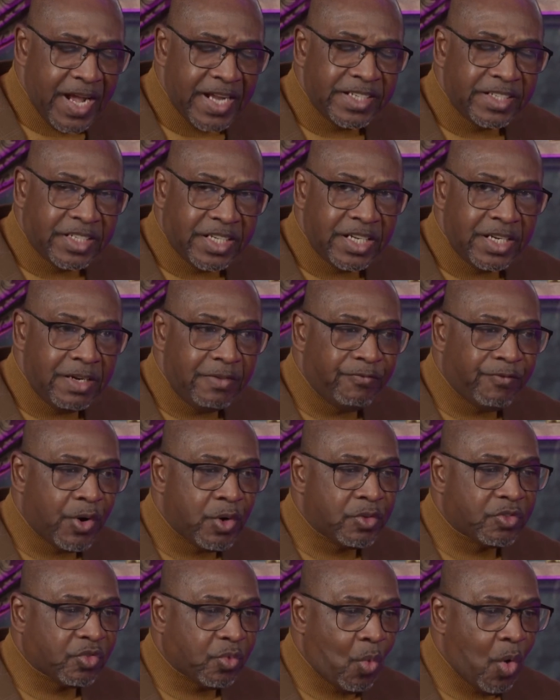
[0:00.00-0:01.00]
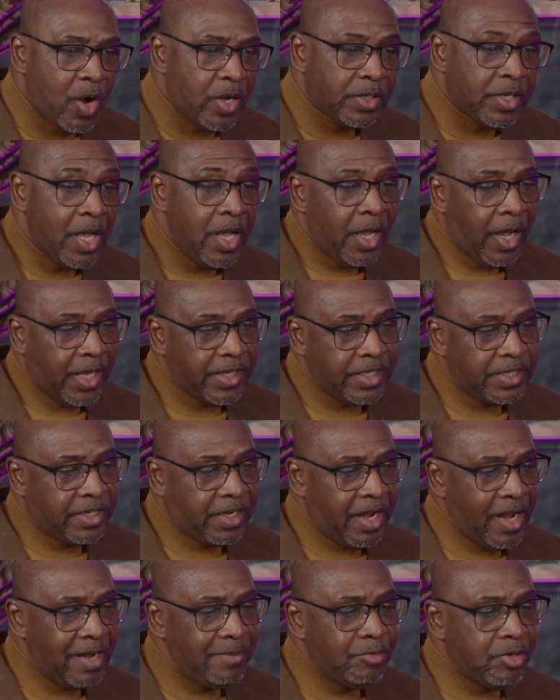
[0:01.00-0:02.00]
19, verse 1. And it
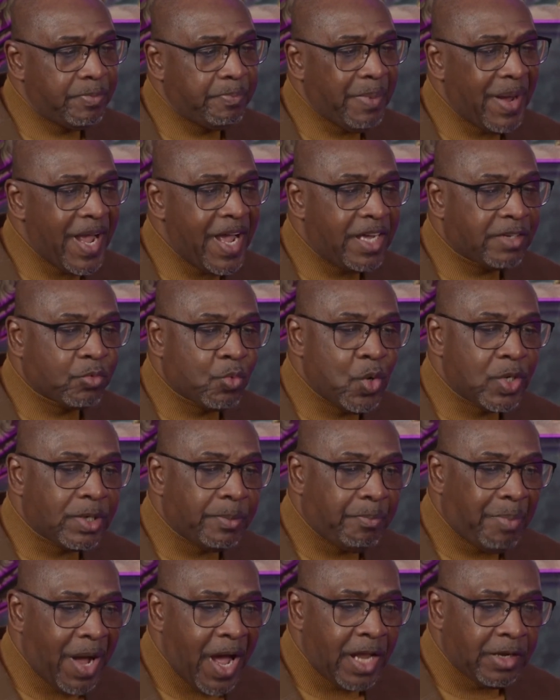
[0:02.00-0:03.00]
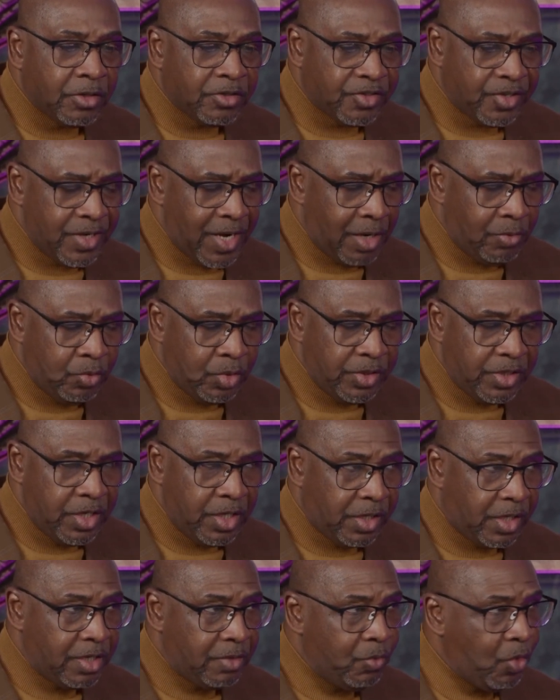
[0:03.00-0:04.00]
came to pass when Apollos, now we're
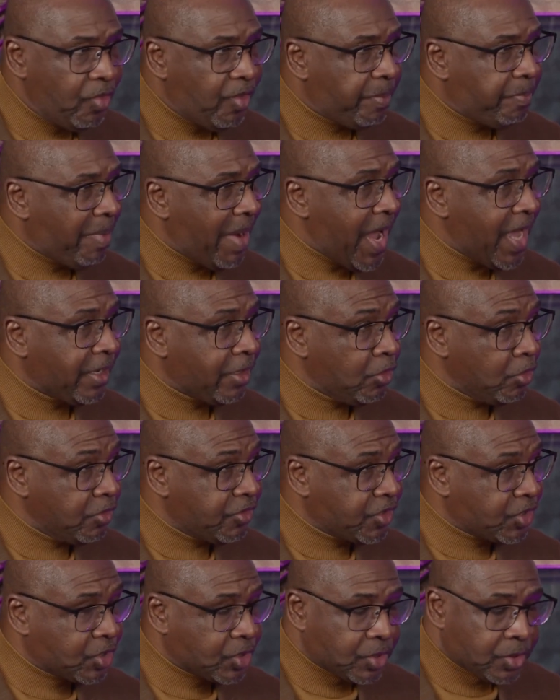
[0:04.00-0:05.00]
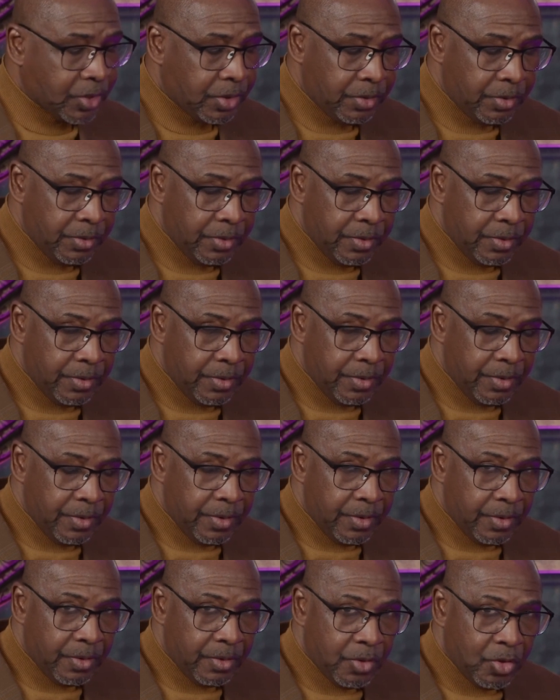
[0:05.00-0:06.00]
dealing with Apollos, mm-hmm.
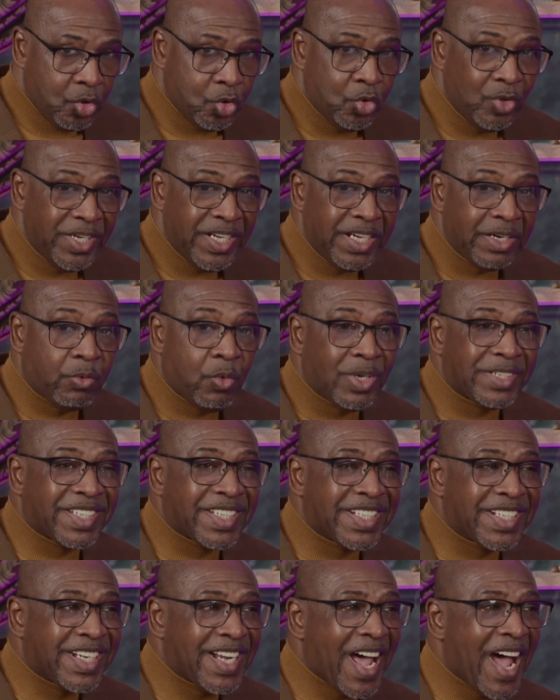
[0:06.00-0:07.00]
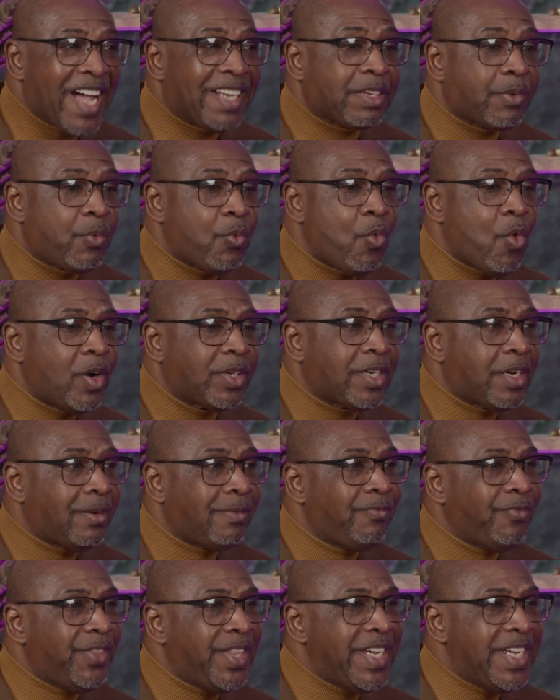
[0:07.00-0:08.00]
who was not one
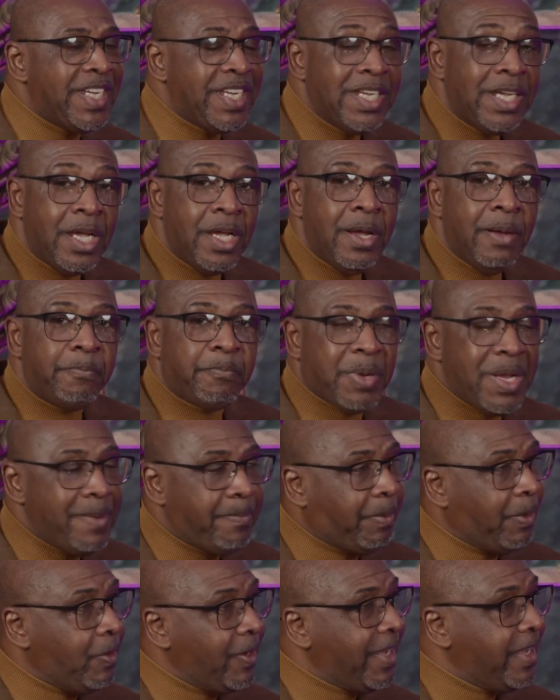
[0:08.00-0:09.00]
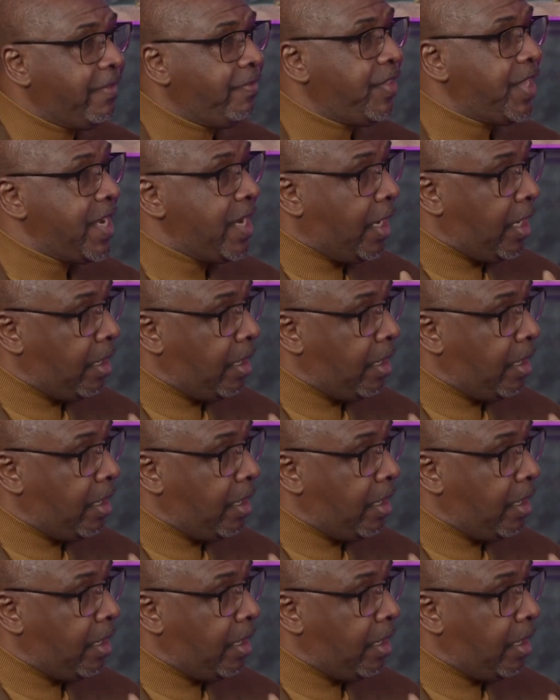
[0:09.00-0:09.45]
of the people in the